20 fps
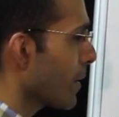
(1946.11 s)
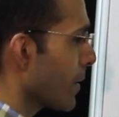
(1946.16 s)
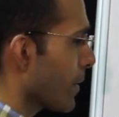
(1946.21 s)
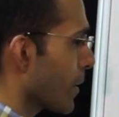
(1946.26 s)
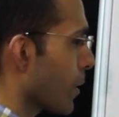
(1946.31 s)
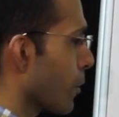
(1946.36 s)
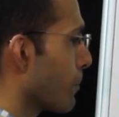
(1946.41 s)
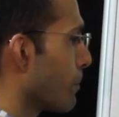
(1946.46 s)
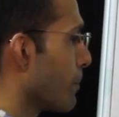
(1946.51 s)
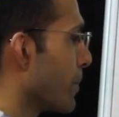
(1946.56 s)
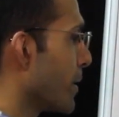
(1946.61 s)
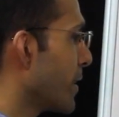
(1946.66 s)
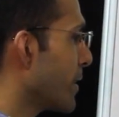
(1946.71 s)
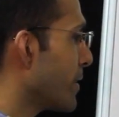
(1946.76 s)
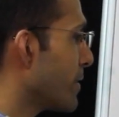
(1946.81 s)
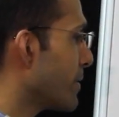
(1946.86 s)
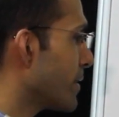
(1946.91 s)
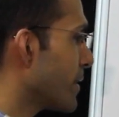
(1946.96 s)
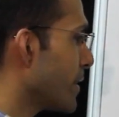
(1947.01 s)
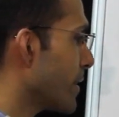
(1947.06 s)
Now B
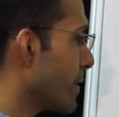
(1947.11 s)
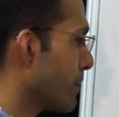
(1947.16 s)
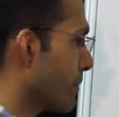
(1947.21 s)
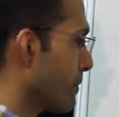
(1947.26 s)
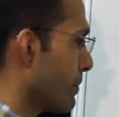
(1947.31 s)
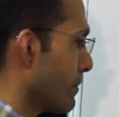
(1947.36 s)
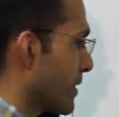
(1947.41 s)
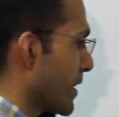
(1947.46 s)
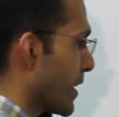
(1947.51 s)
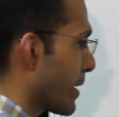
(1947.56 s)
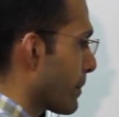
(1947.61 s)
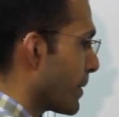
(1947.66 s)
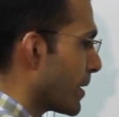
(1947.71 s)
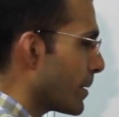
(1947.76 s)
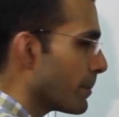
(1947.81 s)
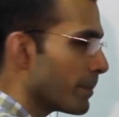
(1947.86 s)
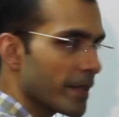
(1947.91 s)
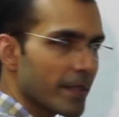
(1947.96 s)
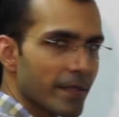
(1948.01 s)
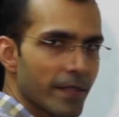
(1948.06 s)
and C,
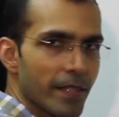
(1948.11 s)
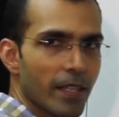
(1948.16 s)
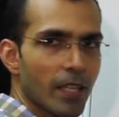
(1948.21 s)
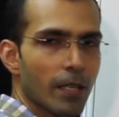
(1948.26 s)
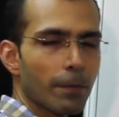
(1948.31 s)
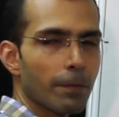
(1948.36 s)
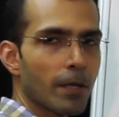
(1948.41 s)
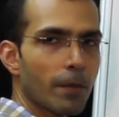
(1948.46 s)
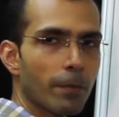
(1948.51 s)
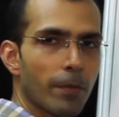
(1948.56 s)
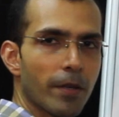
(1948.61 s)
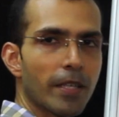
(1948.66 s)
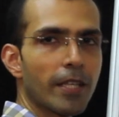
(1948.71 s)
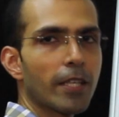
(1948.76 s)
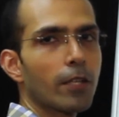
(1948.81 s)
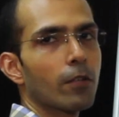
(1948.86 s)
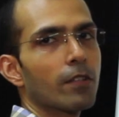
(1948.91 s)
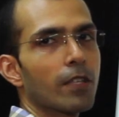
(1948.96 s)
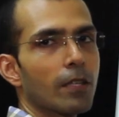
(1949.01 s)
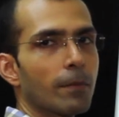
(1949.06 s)
segment BC ka
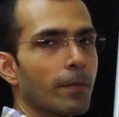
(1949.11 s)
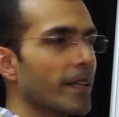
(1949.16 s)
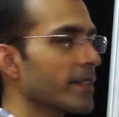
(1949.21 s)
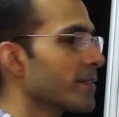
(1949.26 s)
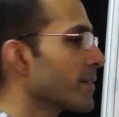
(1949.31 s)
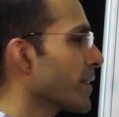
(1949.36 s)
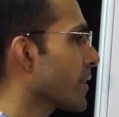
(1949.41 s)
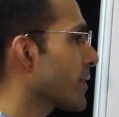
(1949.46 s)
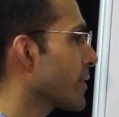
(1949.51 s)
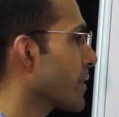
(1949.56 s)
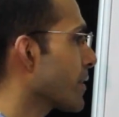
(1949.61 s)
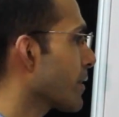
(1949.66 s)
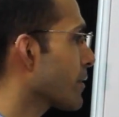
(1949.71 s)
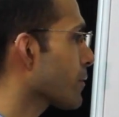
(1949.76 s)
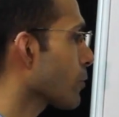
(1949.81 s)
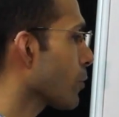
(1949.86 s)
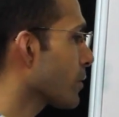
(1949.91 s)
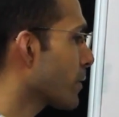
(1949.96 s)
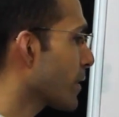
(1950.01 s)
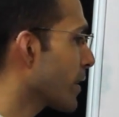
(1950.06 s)
perpendicular bisector is
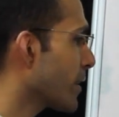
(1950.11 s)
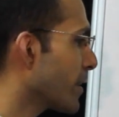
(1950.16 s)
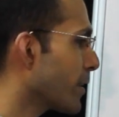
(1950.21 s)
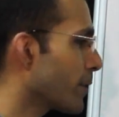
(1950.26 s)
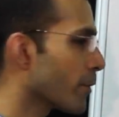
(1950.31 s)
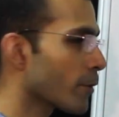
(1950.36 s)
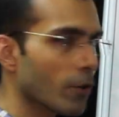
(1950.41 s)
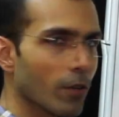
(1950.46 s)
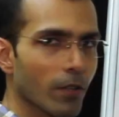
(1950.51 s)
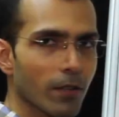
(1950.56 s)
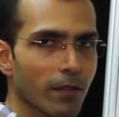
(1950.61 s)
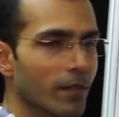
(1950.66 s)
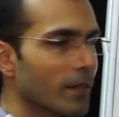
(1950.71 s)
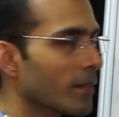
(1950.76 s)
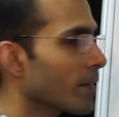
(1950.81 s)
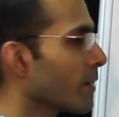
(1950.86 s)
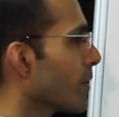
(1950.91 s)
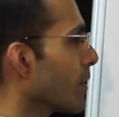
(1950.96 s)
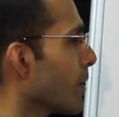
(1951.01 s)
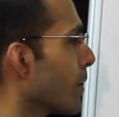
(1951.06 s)
already drawn.
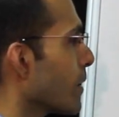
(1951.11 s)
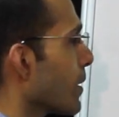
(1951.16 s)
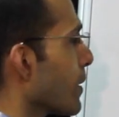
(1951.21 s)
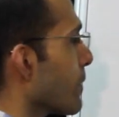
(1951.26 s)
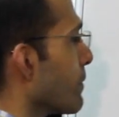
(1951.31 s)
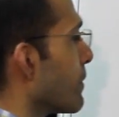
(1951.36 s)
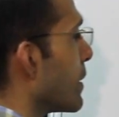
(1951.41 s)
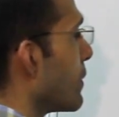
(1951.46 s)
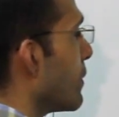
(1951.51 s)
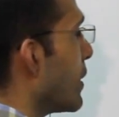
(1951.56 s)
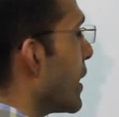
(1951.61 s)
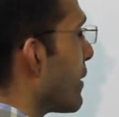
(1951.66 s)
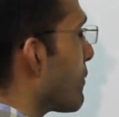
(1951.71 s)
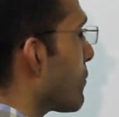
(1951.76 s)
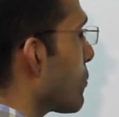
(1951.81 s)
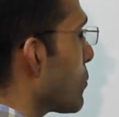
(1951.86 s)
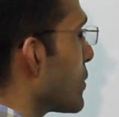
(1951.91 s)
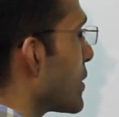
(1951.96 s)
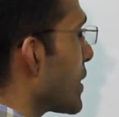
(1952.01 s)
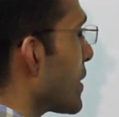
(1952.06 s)
We will have
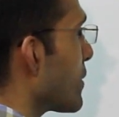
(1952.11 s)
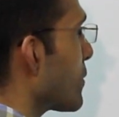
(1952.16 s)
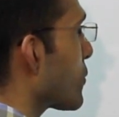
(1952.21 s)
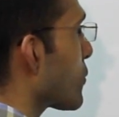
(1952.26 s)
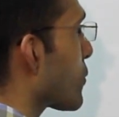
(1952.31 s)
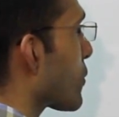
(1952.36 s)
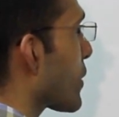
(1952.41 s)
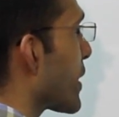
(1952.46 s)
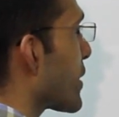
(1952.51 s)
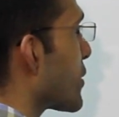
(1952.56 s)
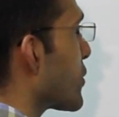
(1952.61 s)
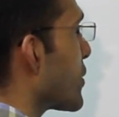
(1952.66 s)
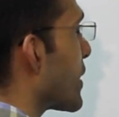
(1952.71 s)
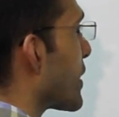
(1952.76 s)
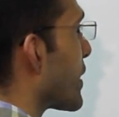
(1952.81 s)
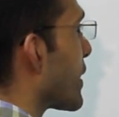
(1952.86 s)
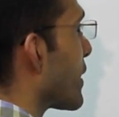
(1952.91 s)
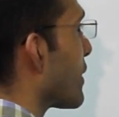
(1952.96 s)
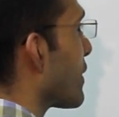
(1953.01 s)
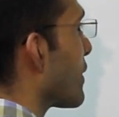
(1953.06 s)
to just stretch
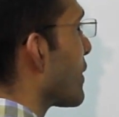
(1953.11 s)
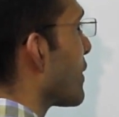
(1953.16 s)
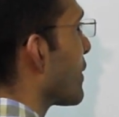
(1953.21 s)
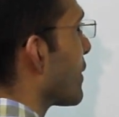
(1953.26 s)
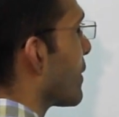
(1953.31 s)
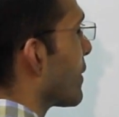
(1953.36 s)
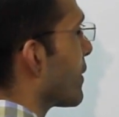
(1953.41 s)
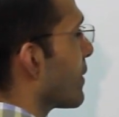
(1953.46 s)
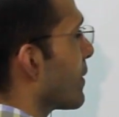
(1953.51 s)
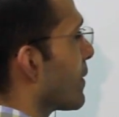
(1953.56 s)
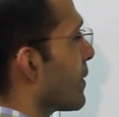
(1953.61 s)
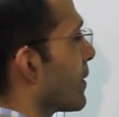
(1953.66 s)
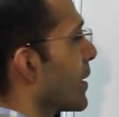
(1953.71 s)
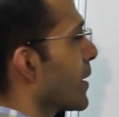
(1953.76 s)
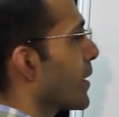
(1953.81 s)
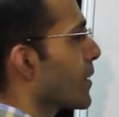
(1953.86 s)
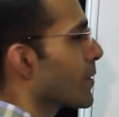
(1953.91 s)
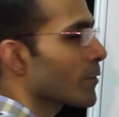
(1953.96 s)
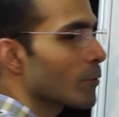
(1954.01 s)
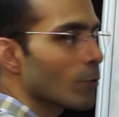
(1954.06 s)
it
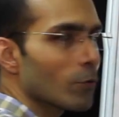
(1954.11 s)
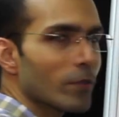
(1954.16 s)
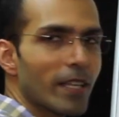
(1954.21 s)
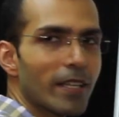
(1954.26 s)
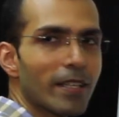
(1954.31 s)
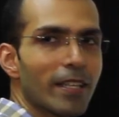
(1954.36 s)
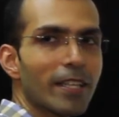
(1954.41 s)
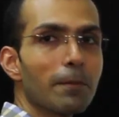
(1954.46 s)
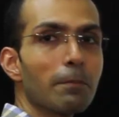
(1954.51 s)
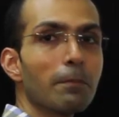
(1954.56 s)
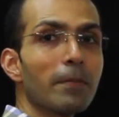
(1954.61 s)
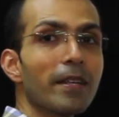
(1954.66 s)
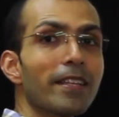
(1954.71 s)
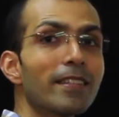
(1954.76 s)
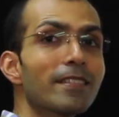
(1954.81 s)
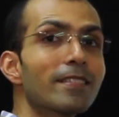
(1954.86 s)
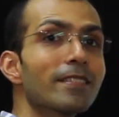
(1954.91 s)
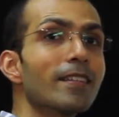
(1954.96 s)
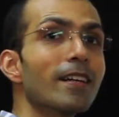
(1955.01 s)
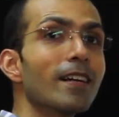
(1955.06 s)
so that it
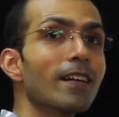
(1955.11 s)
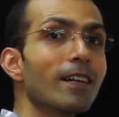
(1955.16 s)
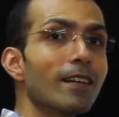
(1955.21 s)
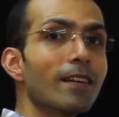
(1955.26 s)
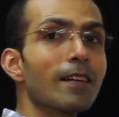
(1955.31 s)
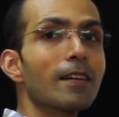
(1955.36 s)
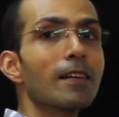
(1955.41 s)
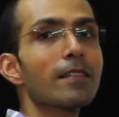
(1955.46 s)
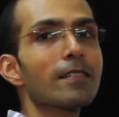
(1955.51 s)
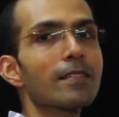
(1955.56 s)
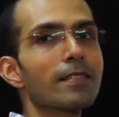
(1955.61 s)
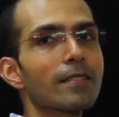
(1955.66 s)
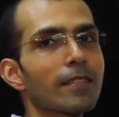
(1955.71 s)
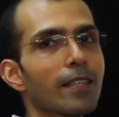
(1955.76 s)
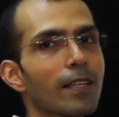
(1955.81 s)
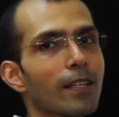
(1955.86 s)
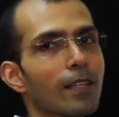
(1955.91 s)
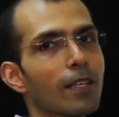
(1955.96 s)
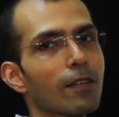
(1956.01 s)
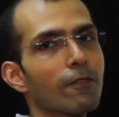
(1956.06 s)
meets the
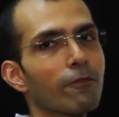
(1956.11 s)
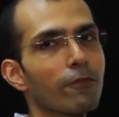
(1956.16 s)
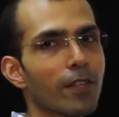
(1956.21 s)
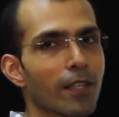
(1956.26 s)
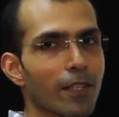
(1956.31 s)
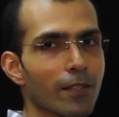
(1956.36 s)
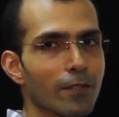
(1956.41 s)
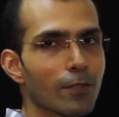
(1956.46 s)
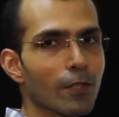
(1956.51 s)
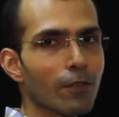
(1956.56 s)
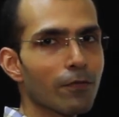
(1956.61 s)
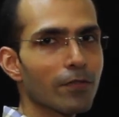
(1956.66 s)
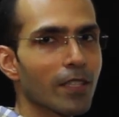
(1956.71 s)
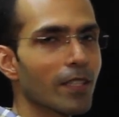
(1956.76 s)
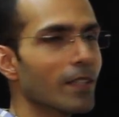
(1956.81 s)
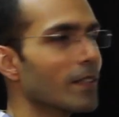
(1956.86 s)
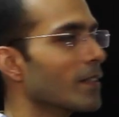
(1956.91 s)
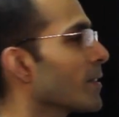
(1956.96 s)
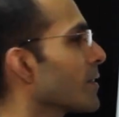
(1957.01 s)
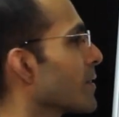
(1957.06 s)
circumference of
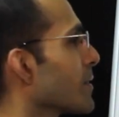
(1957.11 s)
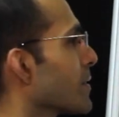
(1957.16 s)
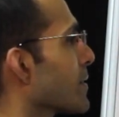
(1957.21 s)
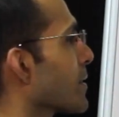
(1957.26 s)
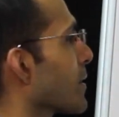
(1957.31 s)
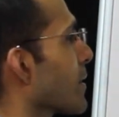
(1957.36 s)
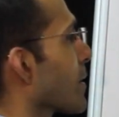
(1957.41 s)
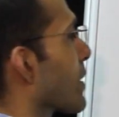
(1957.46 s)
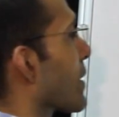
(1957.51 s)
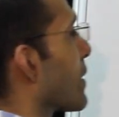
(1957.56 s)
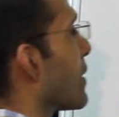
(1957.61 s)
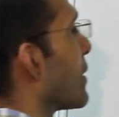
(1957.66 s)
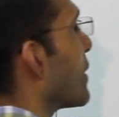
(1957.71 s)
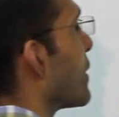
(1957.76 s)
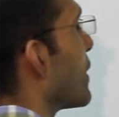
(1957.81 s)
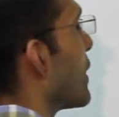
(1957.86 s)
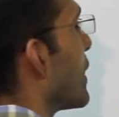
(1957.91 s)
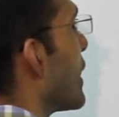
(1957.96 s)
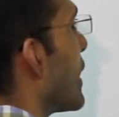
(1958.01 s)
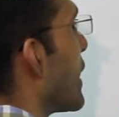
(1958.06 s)
the circle,
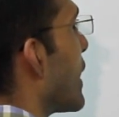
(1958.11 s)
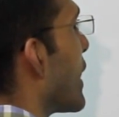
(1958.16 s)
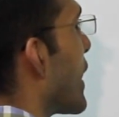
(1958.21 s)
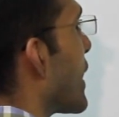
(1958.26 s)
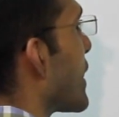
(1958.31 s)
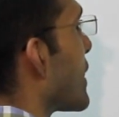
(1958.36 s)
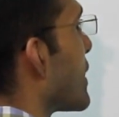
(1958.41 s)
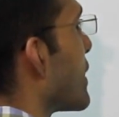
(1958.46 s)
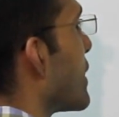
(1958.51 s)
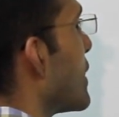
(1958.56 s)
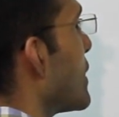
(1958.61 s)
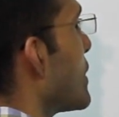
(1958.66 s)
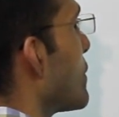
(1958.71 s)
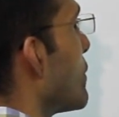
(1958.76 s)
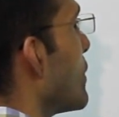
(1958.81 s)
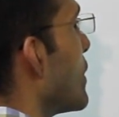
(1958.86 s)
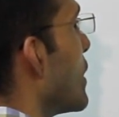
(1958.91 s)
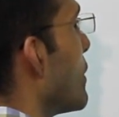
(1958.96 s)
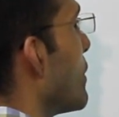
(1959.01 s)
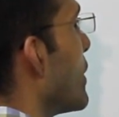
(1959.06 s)
and this
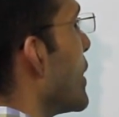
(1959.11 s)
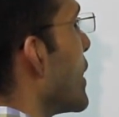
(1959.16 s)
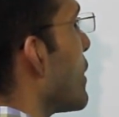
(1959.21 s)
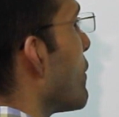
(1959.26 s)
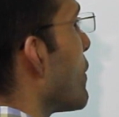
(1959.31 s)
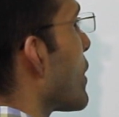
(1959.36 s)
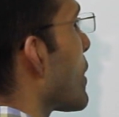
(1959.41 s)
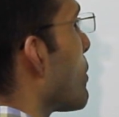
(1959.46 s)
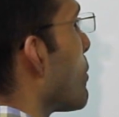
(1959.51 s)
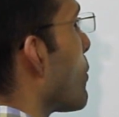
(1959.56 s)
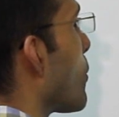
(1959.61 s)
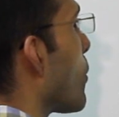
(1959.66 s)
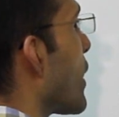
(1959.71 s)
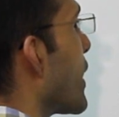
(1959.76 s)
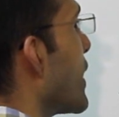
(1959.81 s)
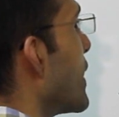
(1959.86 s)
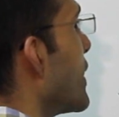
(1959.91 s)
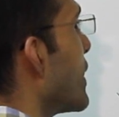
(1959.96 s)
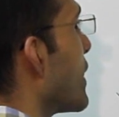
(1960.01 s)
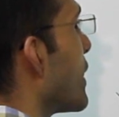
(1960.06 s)
will be our
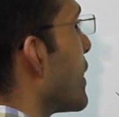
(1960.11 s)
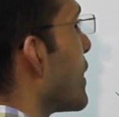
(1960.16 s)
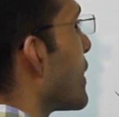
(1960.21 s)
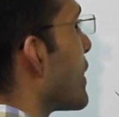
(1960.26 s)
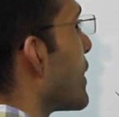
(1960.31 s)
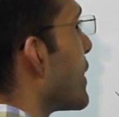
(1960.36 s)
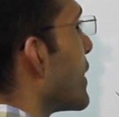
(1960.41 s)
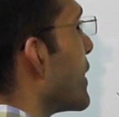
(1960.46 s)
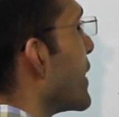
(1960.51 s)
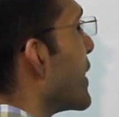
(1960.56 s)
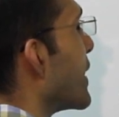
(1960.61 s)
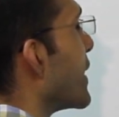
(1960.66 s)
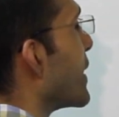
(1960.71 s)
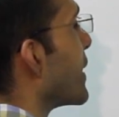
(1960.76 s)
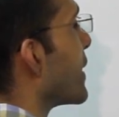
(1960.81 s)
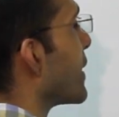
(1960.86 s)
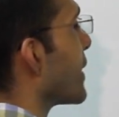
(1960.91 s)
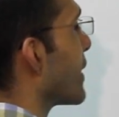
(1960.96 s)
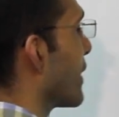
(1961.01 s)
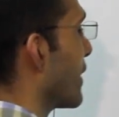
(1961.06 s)
point
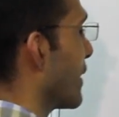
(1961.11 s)
D.